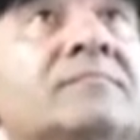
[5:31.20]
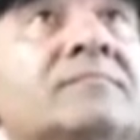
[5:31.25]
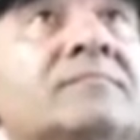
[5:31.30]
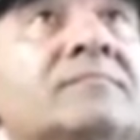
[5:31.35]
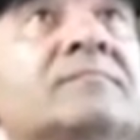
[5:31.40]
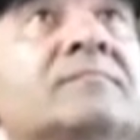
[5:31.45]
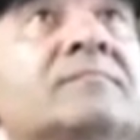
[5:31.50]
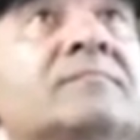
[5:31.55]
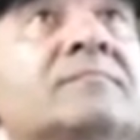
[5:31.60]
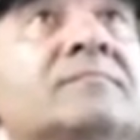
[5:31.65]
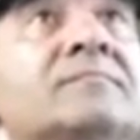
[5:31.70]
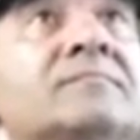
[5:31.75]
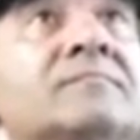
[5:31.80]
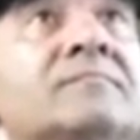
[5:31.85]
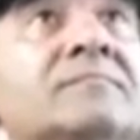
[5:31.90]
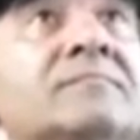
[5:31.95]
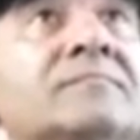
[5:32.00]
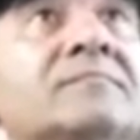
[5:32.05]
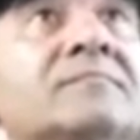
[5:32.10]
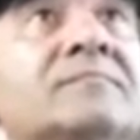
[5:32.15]

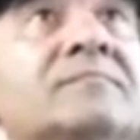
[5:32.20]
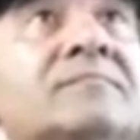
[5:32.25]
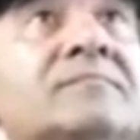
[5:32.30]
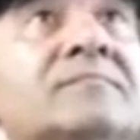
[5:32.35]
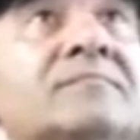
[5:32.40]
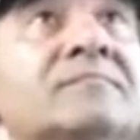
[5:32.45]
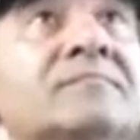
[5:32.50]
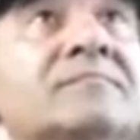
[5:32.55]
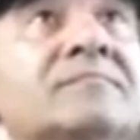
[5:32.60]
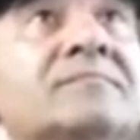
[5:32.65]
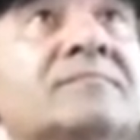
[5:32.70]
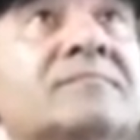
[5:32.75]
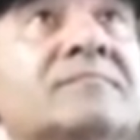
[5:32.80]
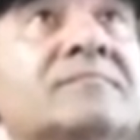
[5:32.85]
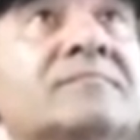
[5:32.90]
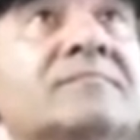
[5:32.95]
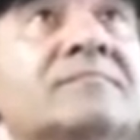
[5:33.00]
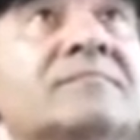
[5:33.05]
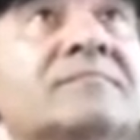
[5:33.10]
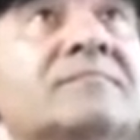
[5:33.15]

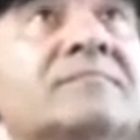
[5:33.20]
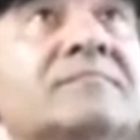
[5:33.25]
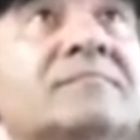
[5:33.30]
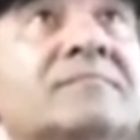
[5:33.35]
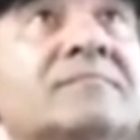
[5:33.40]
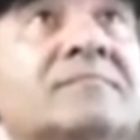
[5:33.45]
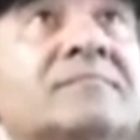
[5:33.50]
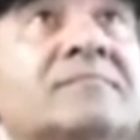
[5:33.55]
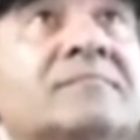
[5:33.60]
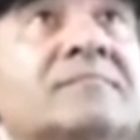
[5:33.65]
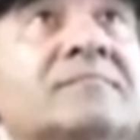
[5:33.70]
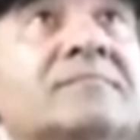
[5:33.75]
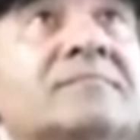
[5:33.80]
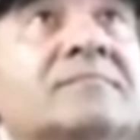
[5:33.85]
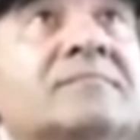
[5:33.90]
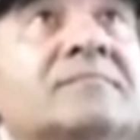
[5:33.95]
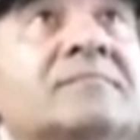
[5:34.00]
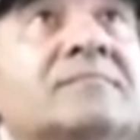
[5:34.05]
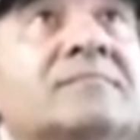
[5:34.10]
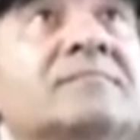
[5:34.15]

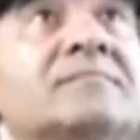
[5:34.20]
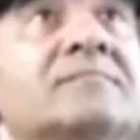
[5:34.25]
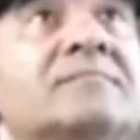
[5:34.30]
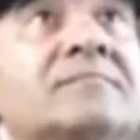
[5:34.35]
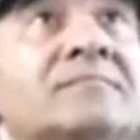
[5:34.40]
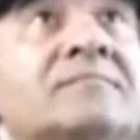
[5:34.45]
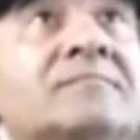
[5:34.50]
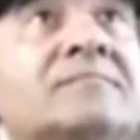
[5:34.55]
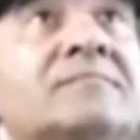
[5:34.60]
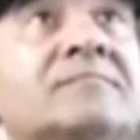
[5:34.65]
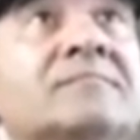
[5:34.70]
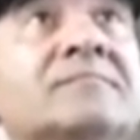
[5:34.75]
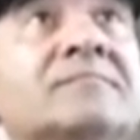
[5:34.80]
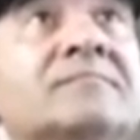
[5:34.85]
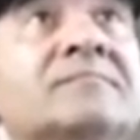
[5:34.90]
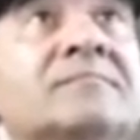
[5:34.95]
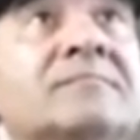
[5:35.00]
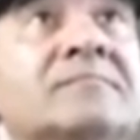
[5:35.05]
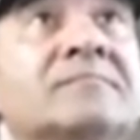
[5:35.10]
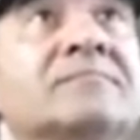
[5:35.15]

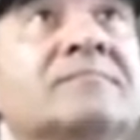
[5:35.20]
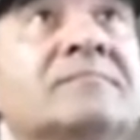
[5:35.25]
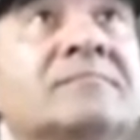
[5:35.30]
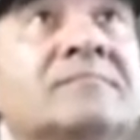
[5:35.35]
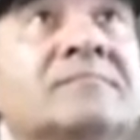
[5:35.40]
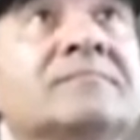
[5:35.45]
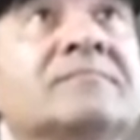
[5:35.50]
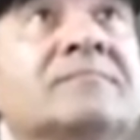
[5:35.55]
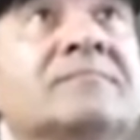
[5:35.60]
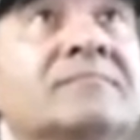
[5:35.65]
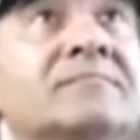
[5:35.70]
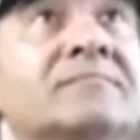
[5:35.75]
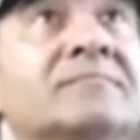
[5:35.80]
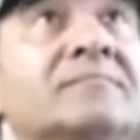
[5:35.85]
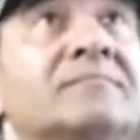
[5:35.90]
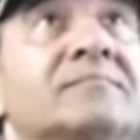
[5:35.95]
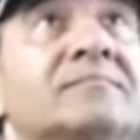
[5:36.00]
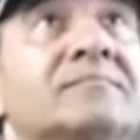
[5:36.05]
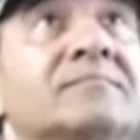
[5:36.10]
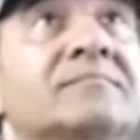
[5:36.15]

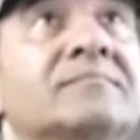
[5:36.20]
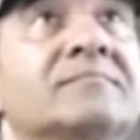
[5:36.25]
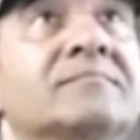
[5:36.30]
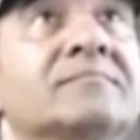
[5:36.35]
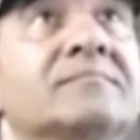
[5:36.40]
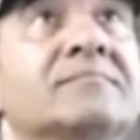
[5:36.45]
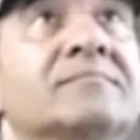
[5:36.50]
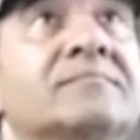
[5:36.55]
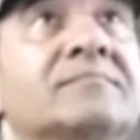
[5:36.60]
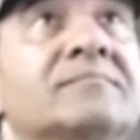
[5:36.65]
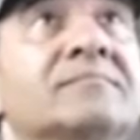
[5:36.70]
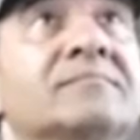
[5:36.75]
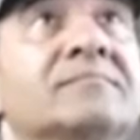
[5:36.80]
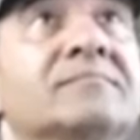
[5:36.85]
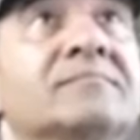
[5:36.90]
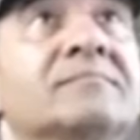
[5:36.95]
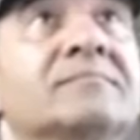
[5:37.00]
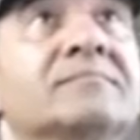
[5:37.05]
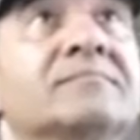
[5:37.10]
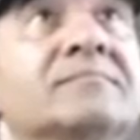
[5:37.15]

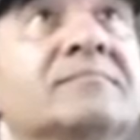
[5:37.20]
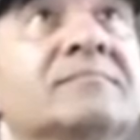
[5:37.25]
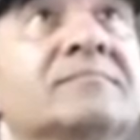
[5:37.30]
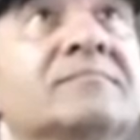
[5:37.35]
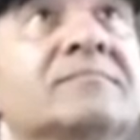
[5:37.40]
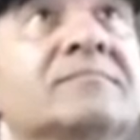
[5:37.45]
[no speech]